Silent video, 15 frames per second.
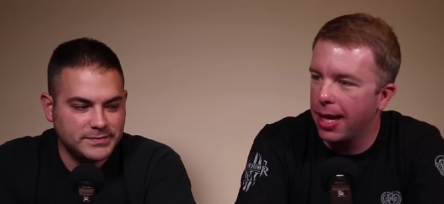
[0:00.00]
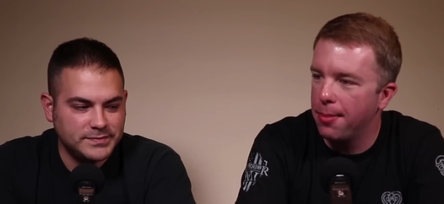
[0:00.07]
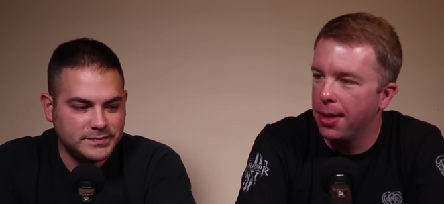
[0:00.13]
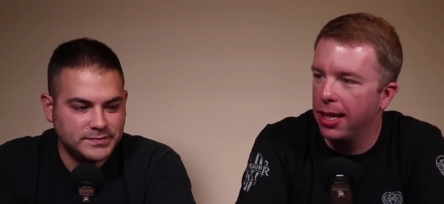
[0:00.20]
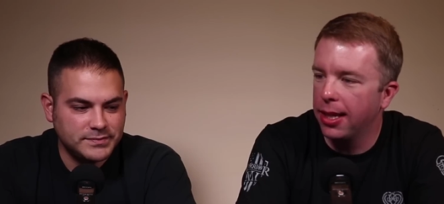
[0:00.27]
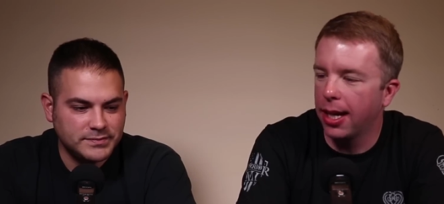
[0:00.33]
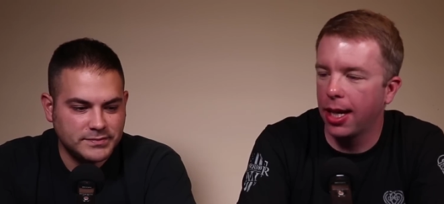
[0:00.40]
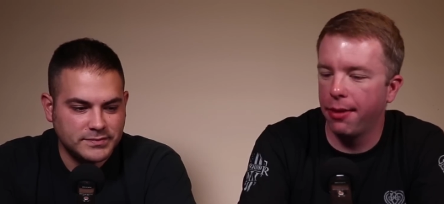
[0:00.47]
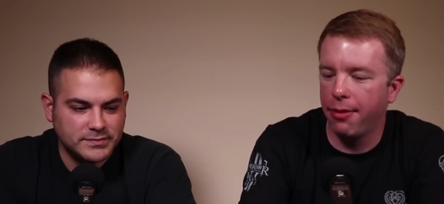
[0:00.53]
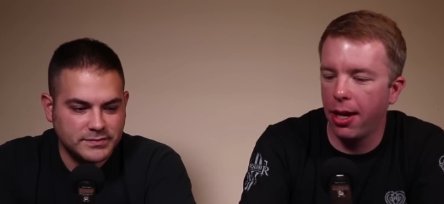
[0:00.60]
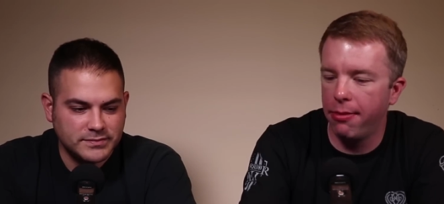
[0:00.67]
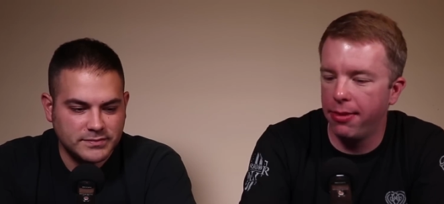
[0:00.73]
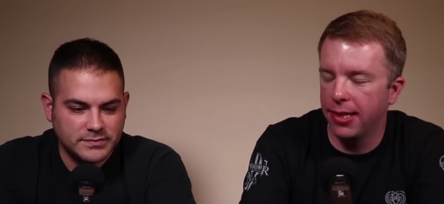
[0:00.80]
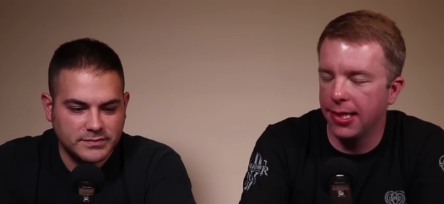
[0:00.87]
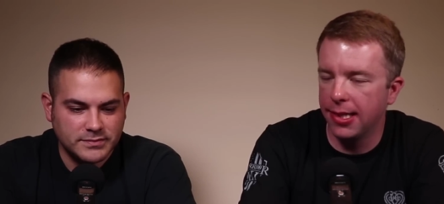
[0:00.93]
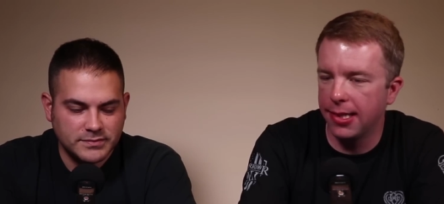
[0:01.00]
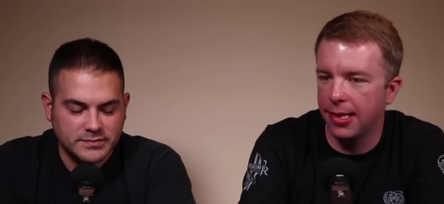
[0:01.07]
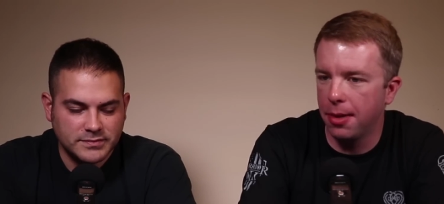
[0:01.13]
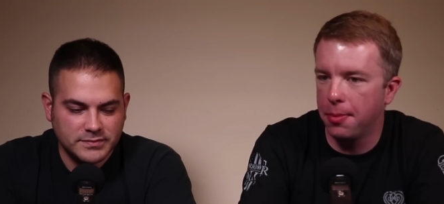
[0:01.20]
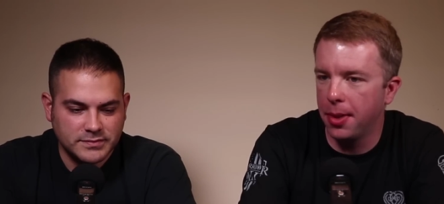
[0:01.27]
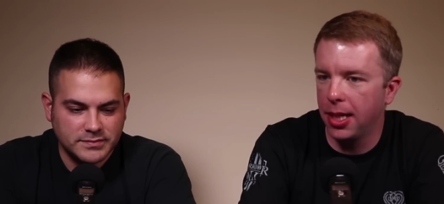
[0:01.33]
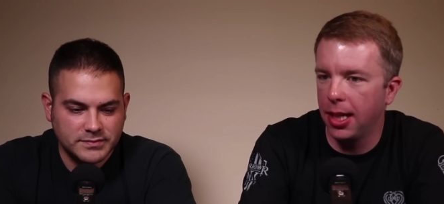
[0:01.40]
Speaker 1: that mean like if I
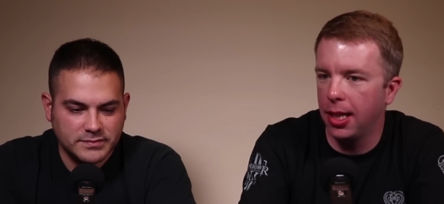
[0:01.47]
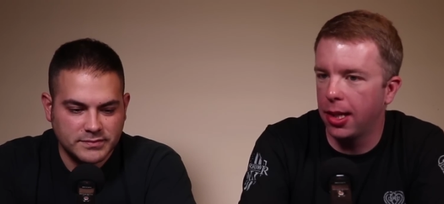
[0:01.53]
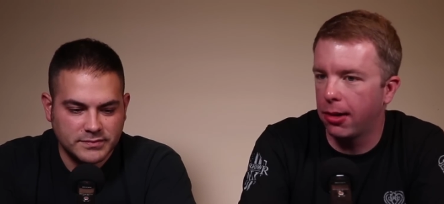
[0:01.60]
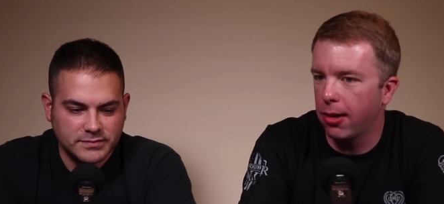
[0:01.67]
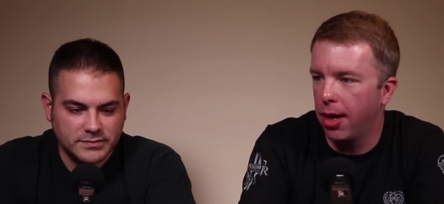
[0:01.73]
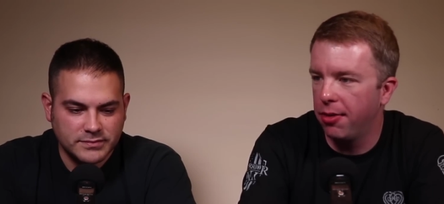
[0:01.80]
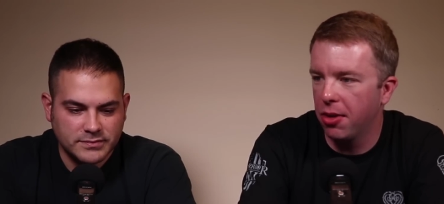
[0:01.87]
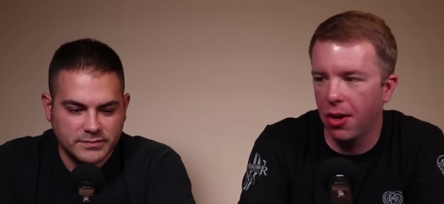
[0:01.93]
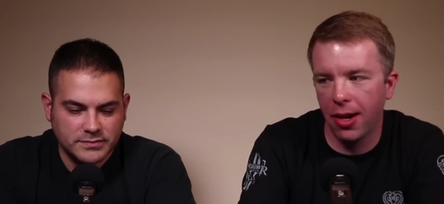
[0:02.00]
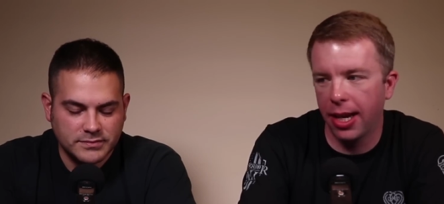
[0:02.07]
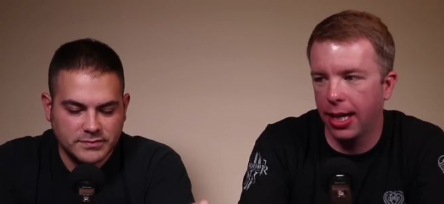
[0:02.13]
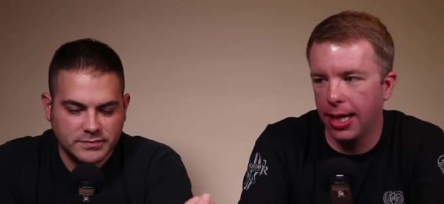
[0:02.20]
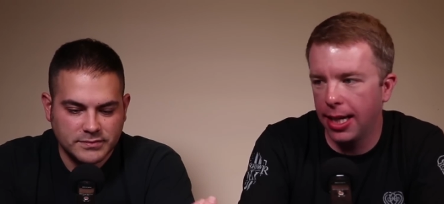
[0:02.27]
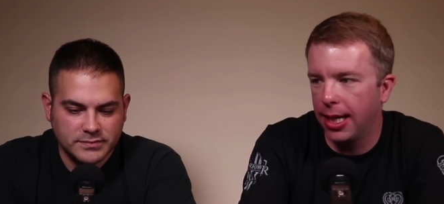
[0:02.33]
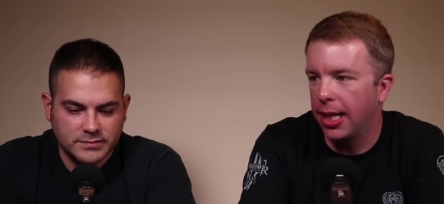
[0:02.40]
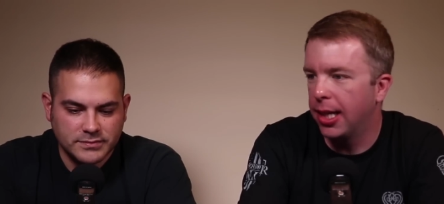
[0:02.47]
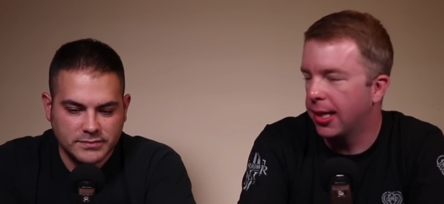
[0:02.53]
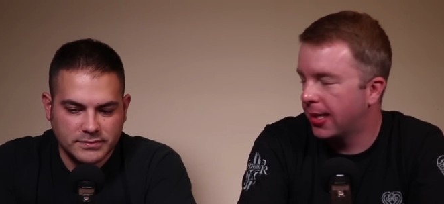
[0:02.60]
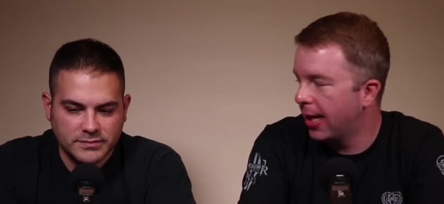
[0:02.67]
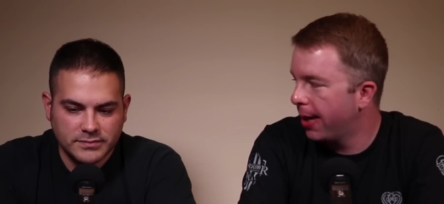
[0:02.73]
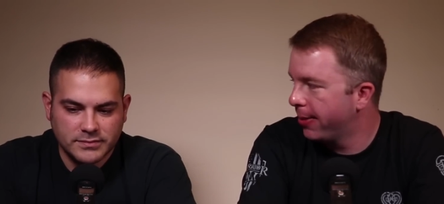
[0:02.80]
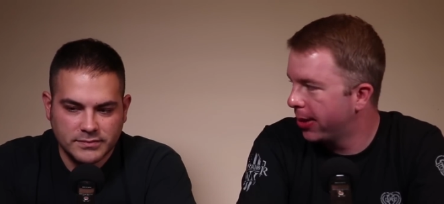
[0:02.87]
visit somebody in a graveyard, I can't
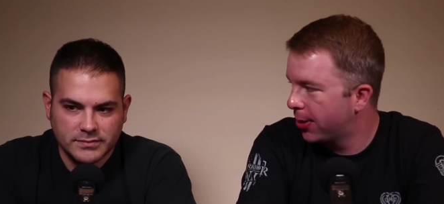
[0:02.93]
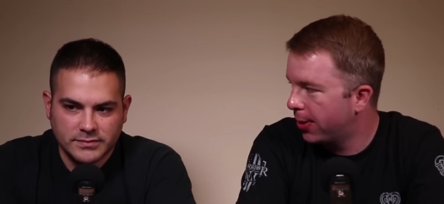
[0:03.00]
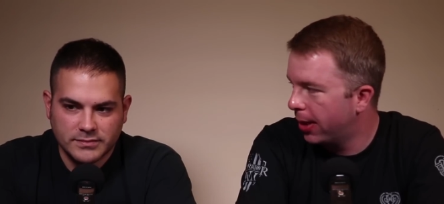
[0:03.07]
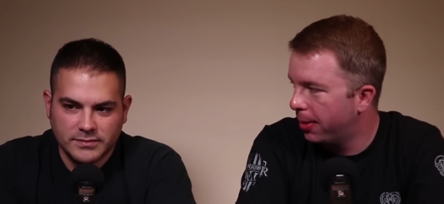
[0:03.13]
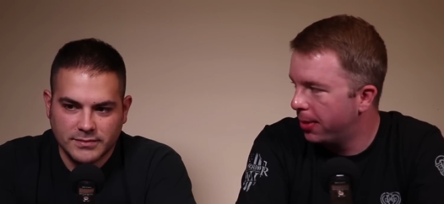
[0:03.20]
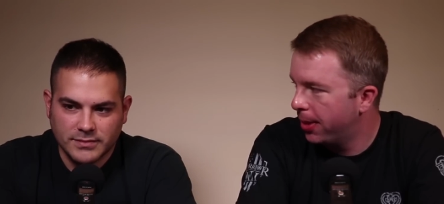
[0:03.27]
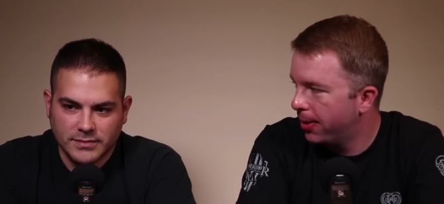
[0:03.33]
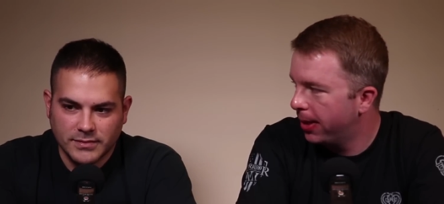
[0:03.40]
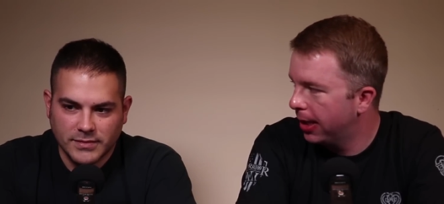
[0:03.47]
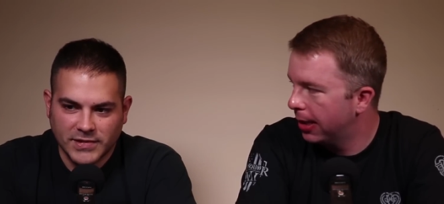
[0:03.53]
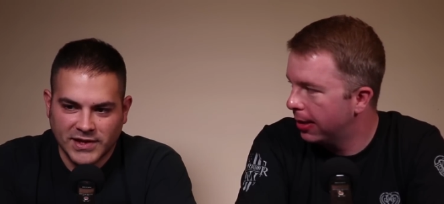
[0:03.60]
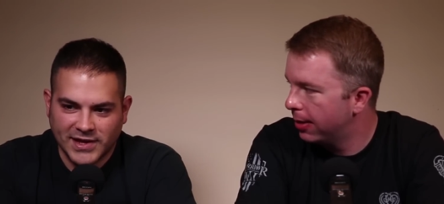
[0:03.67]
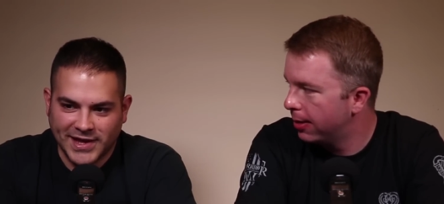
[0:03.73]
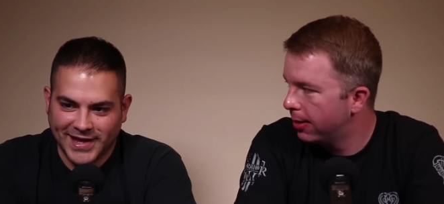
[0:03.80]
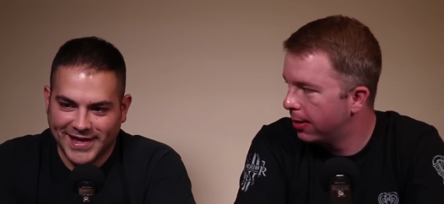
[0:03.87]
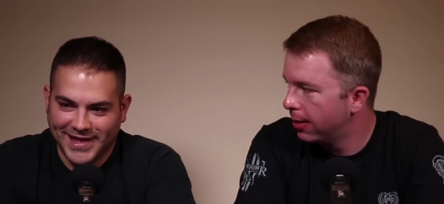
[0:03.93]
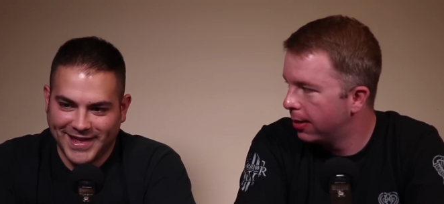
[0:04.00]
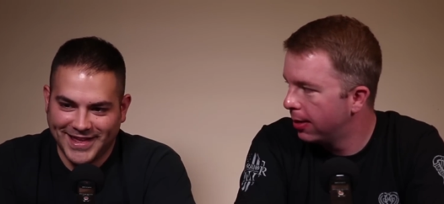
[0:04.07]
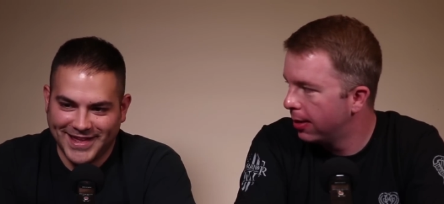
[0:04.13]
eat a sandwich while I'm doing it?